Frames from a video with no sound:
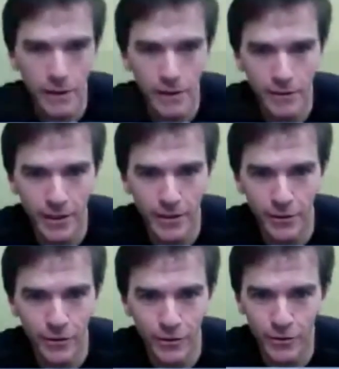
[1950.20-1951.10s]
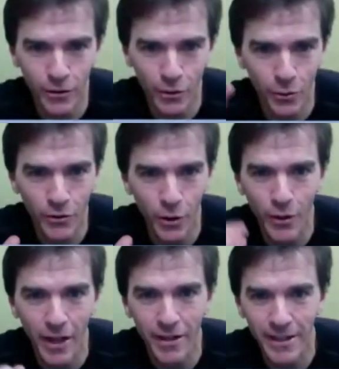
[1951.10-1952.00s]
be set to start doing his
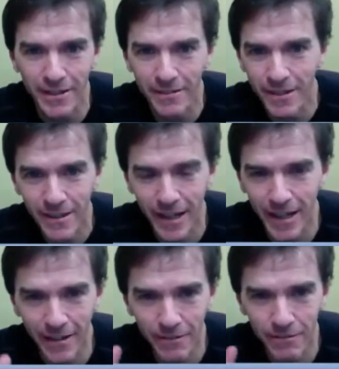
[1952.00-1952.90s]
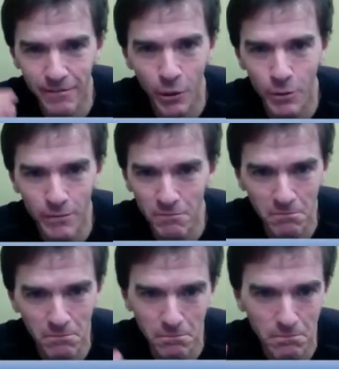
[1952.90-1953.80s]
own editing and filming,
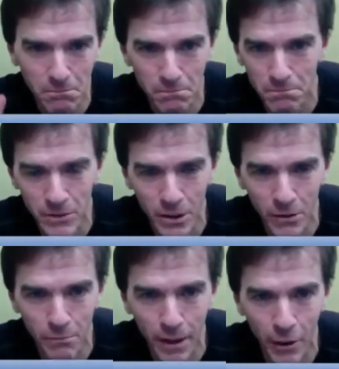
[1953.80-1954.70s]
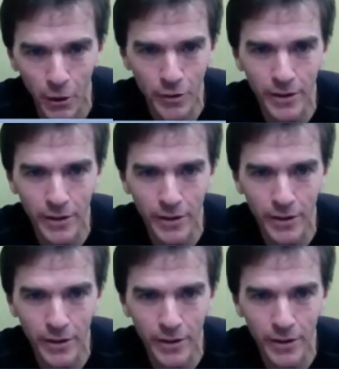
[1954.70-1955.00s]
you know, by early